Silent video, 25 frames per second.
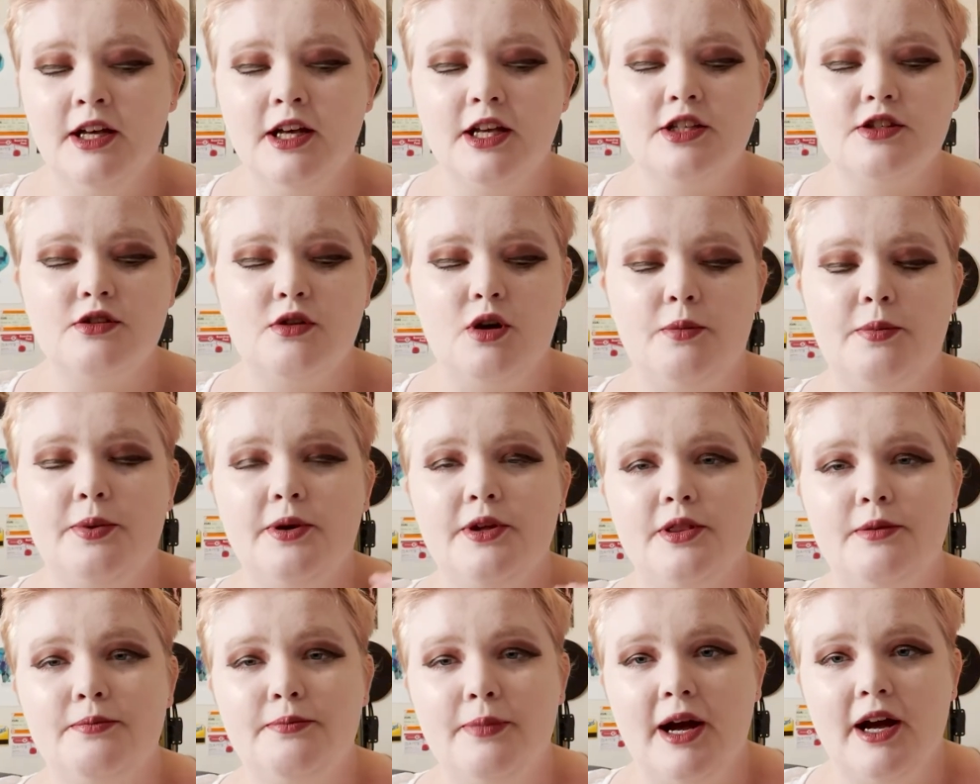so I'll
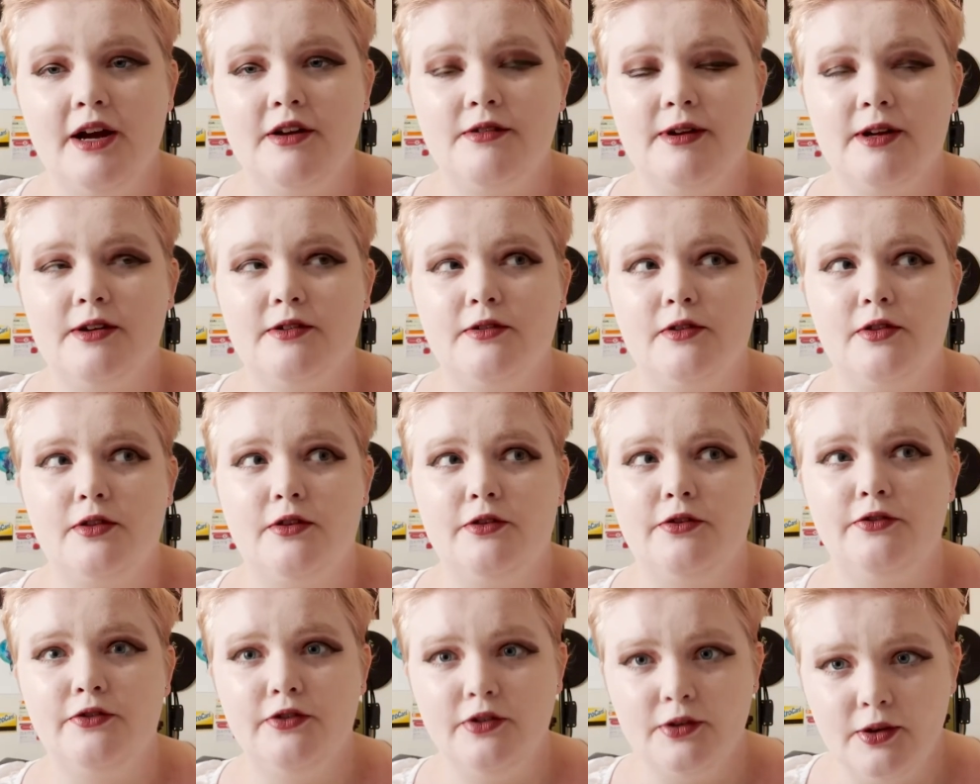put the background on the
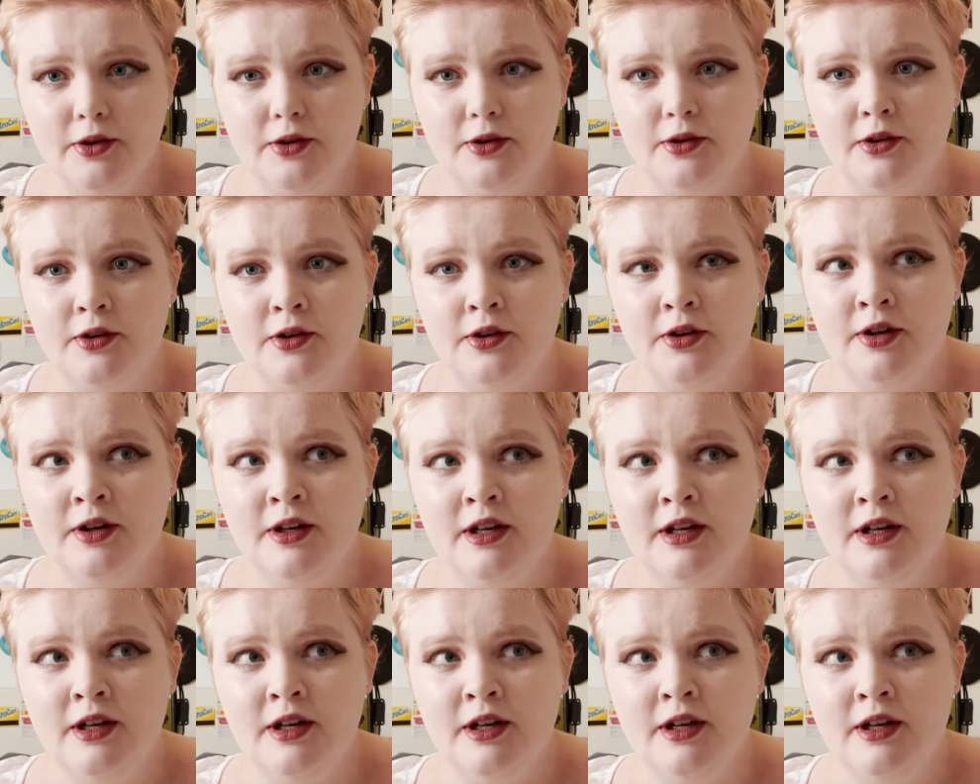floor,